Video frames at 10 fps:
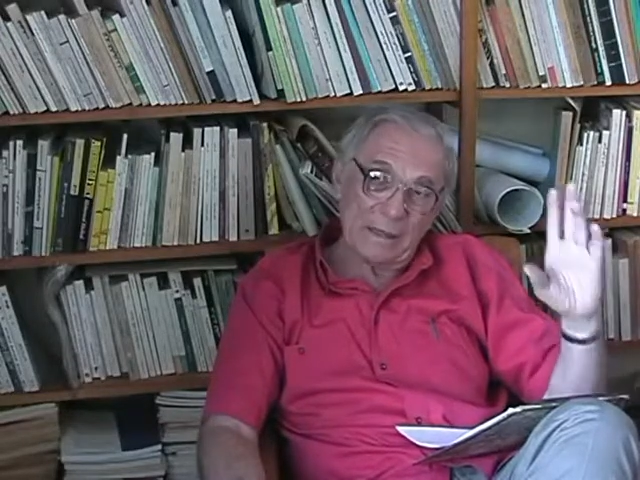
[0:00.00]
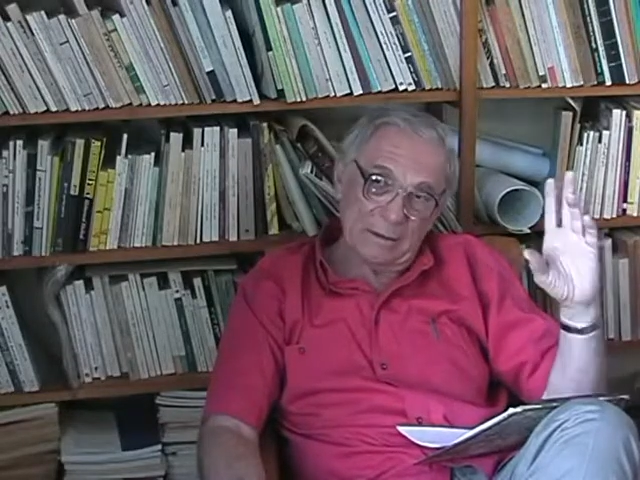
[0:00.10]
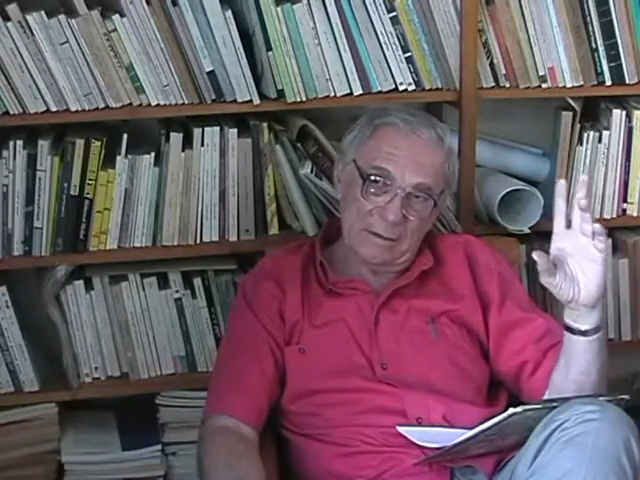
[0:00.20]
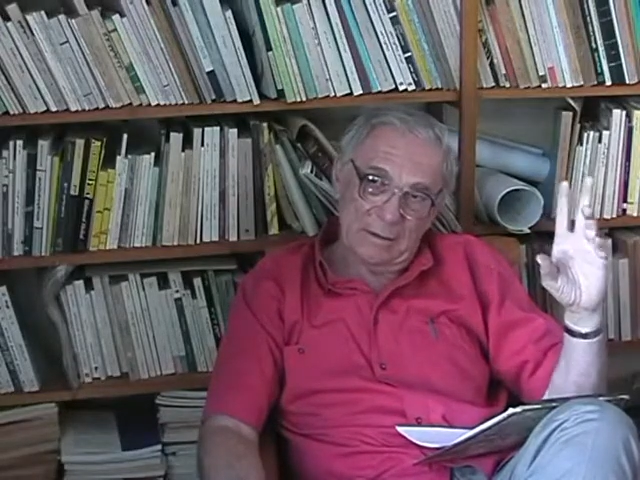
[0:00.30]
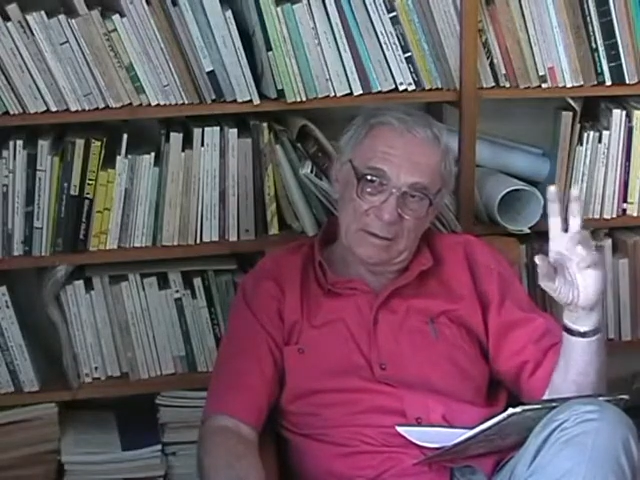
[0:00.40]

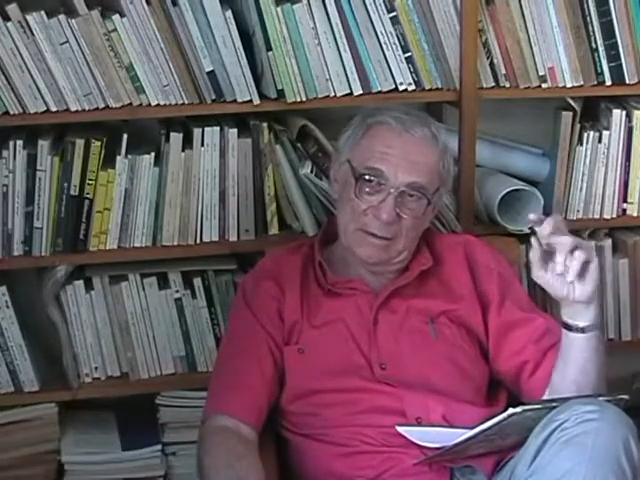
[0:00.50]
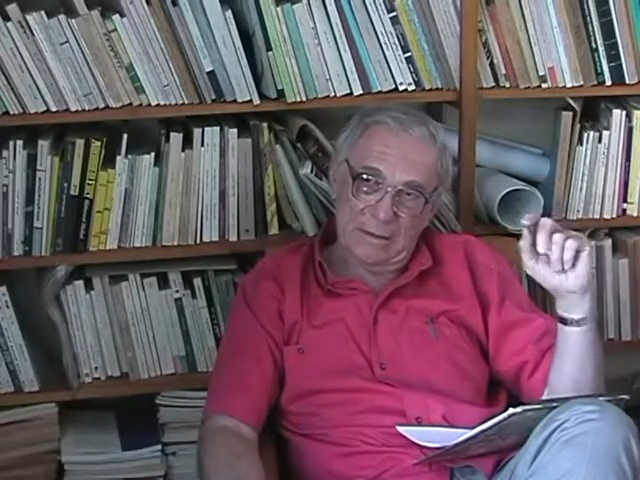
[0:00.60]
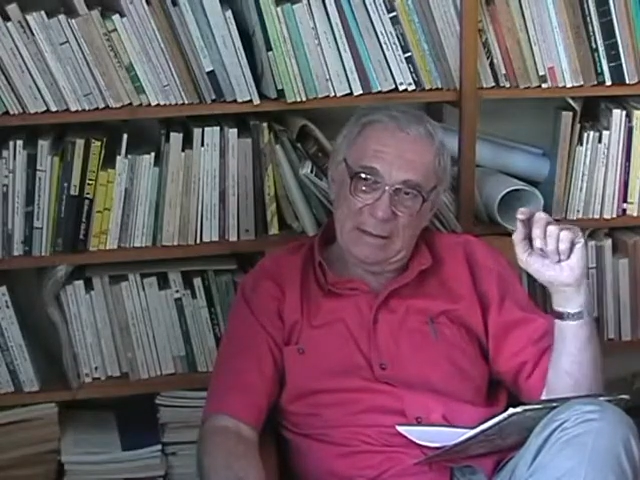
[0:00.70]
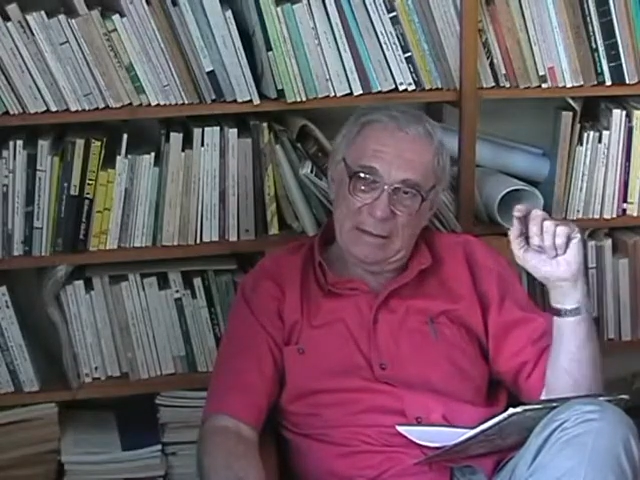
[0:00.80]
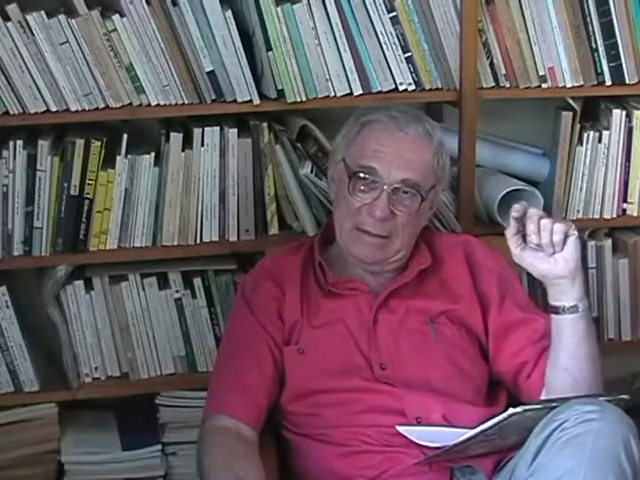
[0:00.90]
it
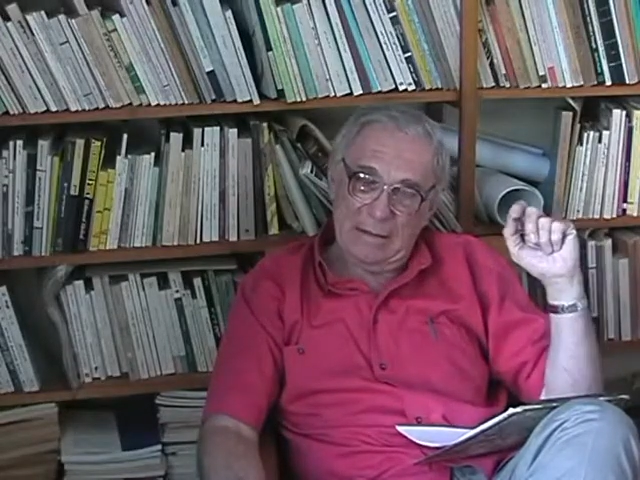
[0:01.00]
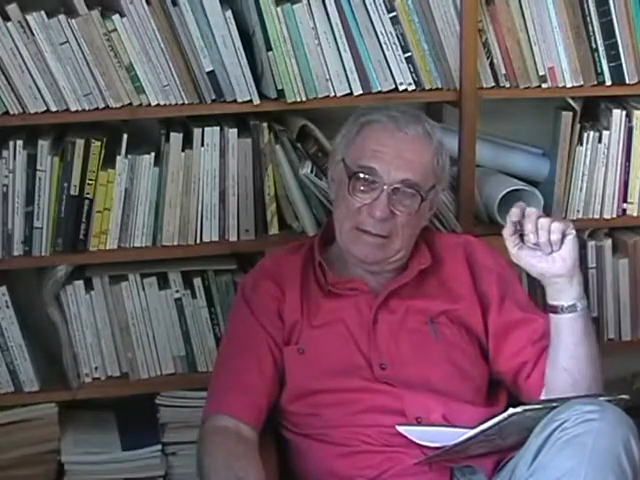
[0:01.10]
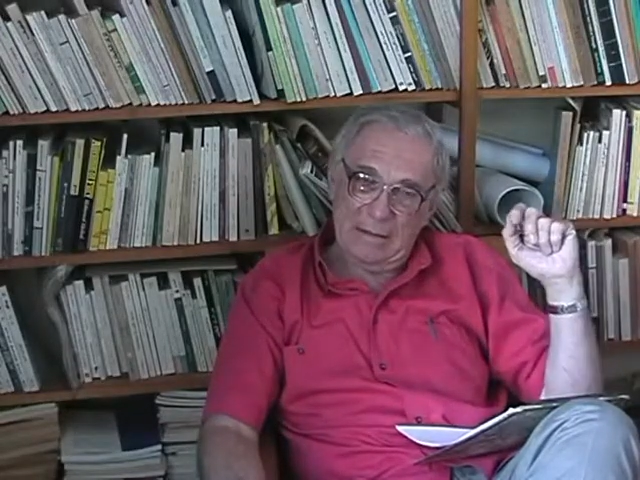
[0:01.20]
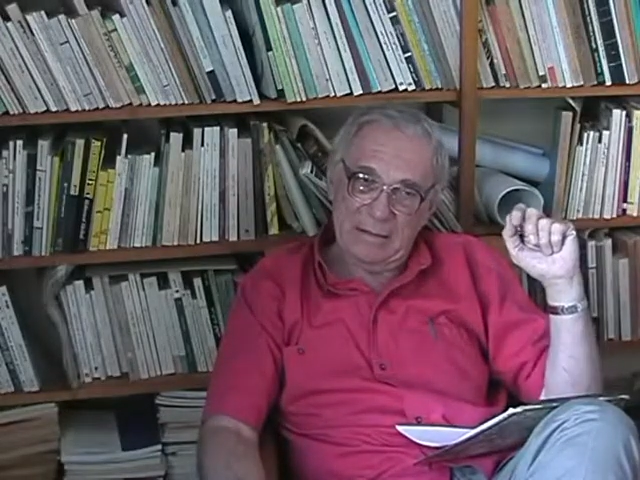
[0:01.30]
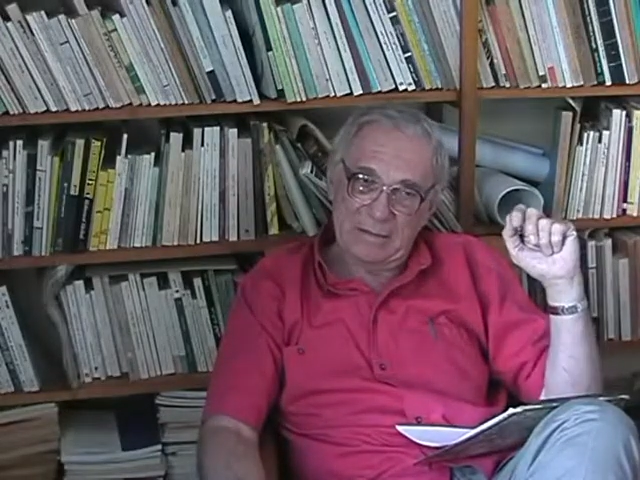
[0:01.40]
in,
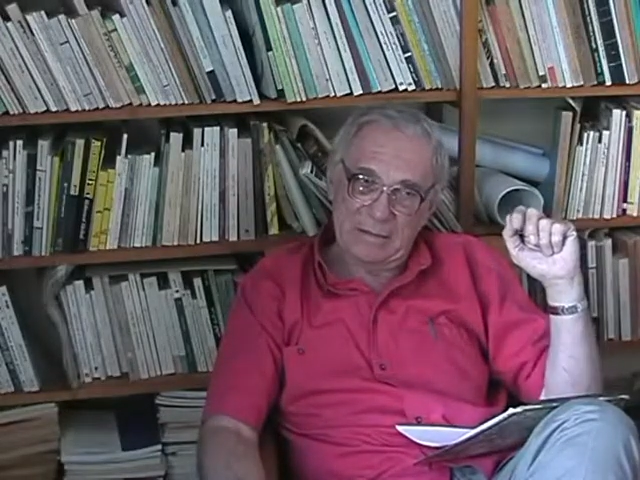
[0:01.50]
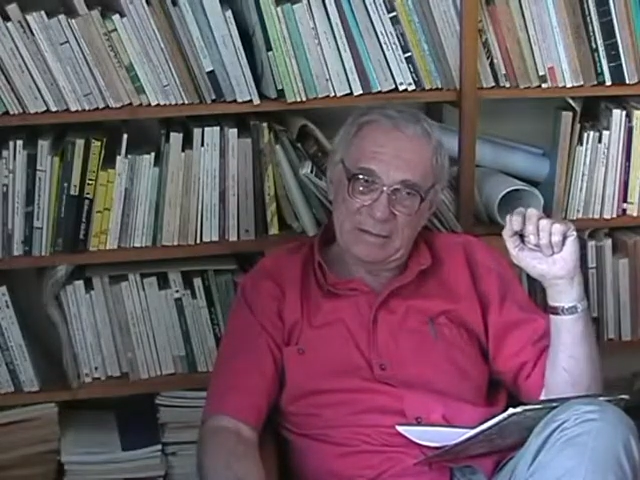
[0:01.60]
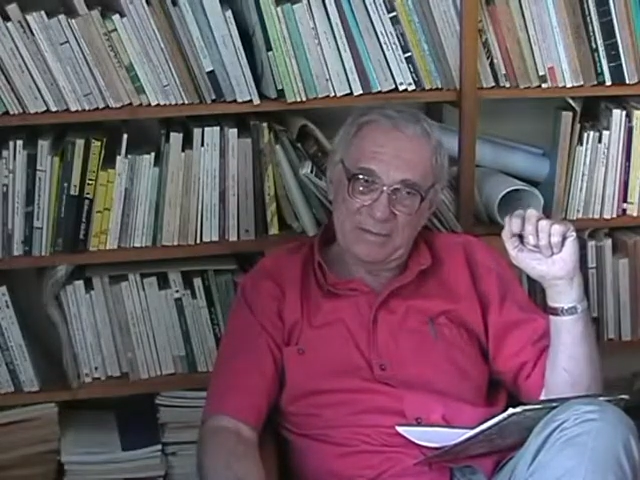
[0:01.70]
in this.